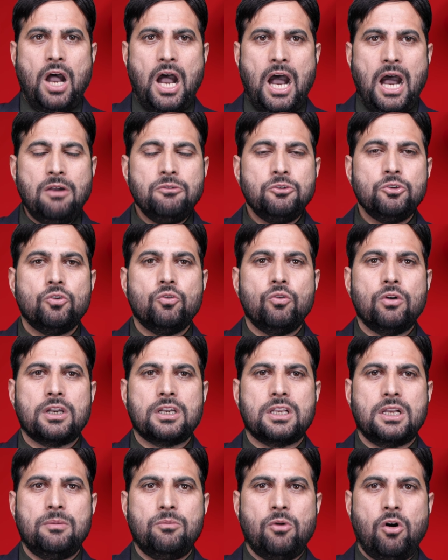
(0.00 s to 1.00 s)
how to
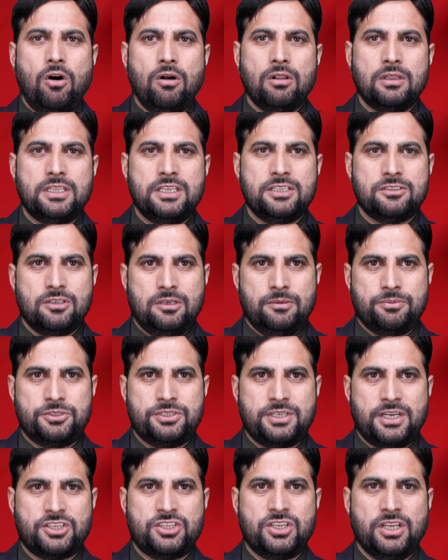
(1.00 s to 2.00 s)
overcome all these
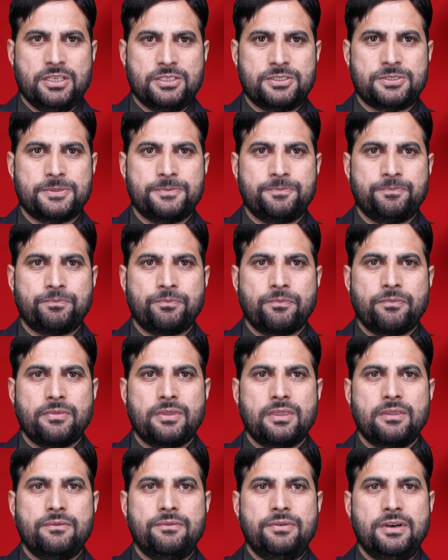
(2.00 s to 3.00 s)
obstructions?
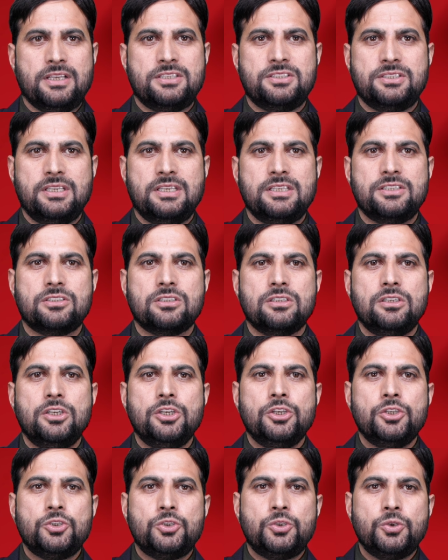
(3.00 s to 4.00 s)
First is
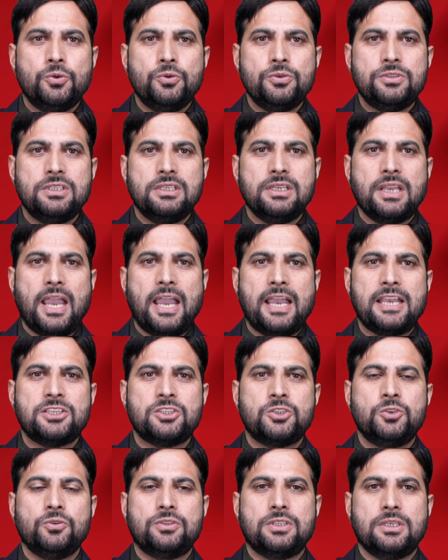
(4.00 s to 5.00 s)
choosing a
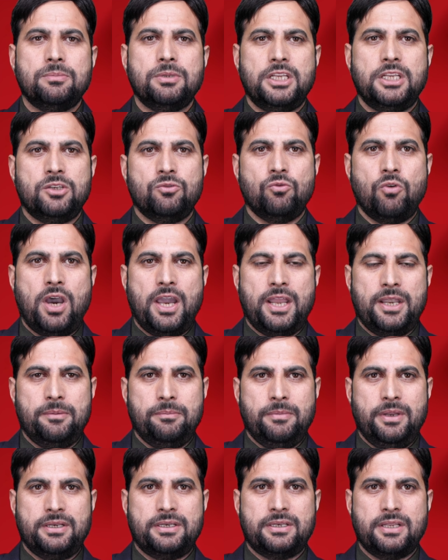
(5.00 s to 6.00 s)
suitable
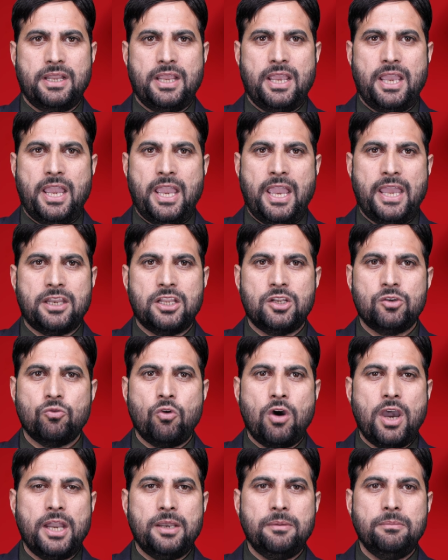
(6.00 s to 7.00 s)
environment. An
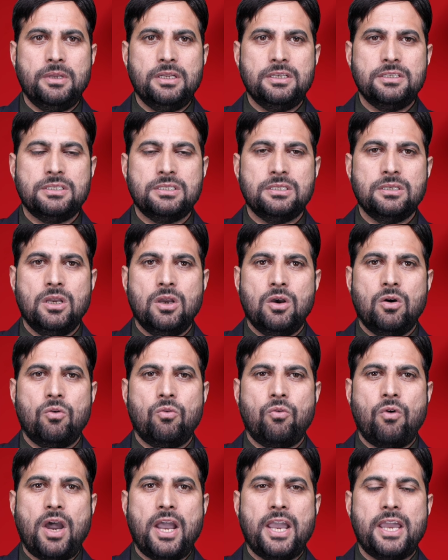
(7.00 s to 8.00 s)
environment
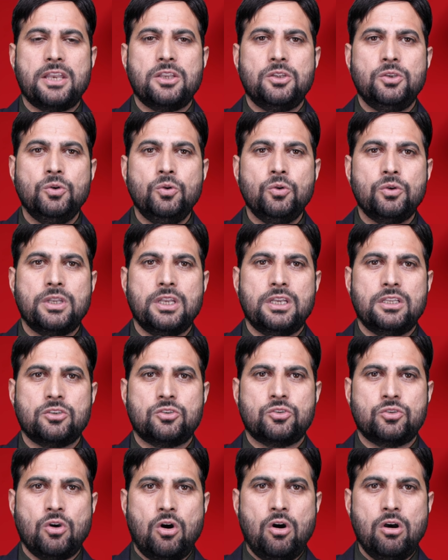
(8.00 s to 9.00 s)
where you
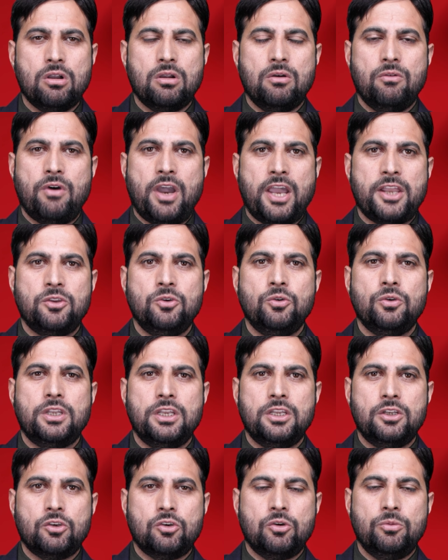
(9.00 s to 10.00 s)
can talk, where you
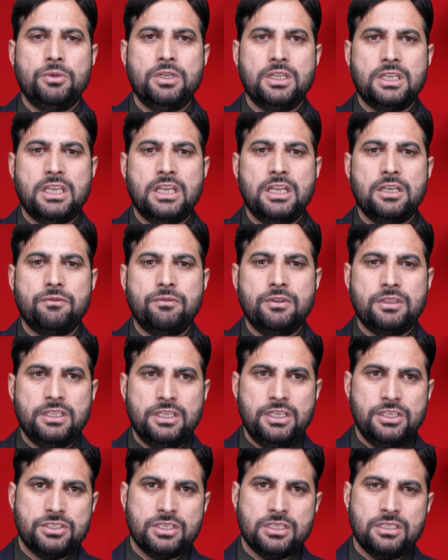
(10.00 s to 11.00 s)
can communicate with
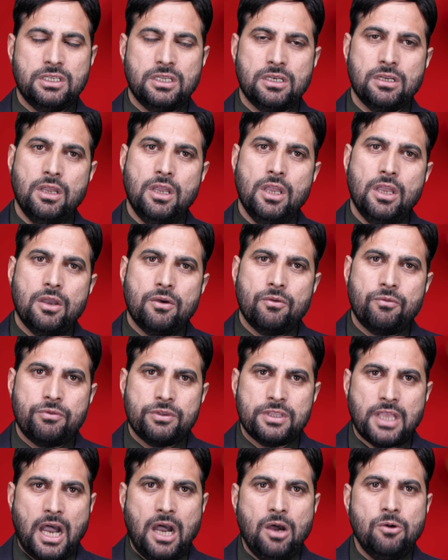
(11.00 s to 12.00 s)
each other
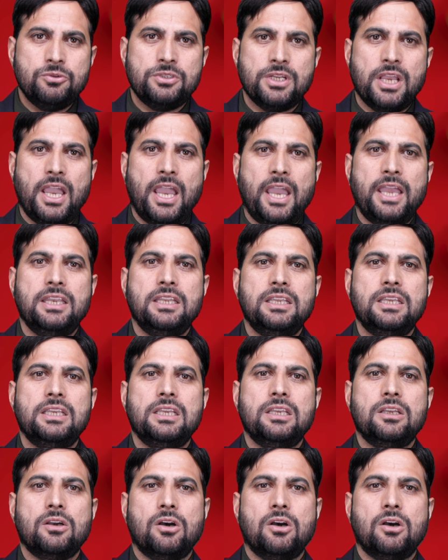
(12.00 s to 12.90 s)
without any